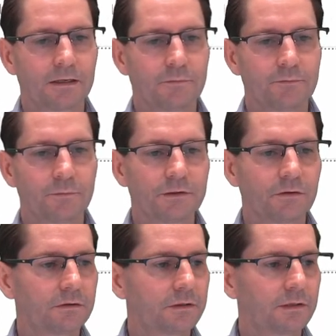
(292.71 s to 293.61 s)
Moving
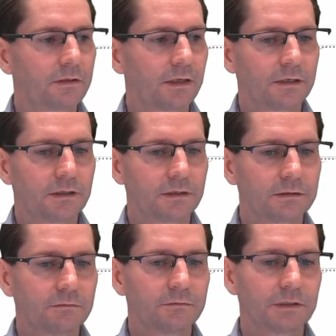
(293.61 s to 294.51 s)
on,
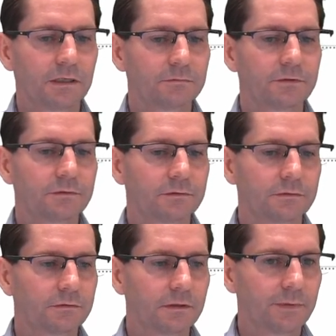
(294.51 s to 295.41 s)
we come
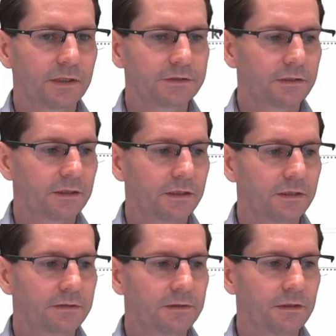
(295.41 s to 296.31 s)
to the bar chart
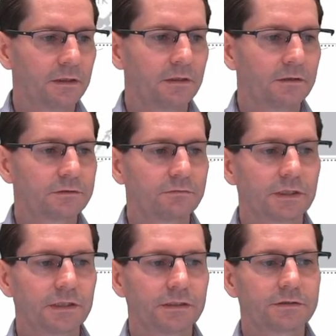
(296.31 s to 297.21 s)
layer. So
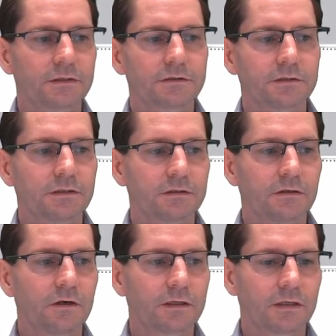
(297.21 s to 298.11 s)
really it's just, you can
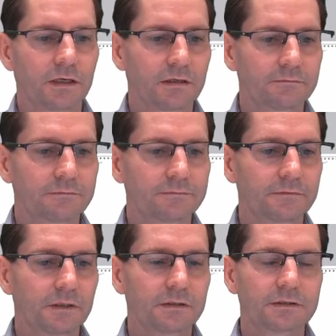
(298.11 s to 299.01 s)
either have
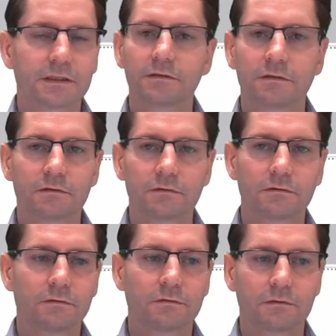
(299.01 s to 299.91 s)
a cylinder
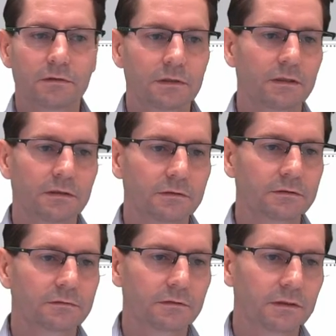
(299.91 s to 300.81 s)
or
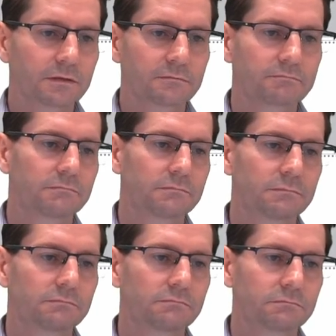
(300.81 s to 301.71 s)
sort of like
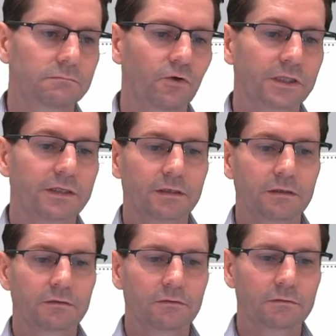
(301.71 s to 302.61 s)

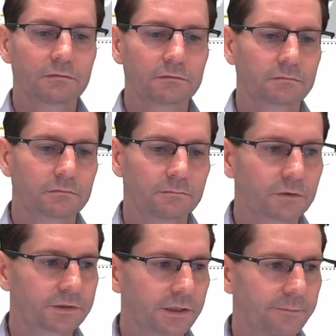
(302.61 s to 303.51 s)
rectangular or
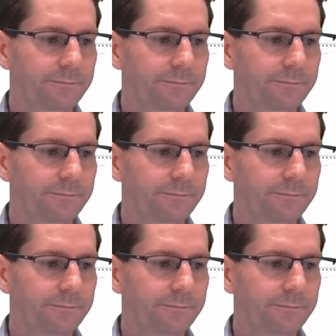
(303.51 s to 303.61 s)
box shape.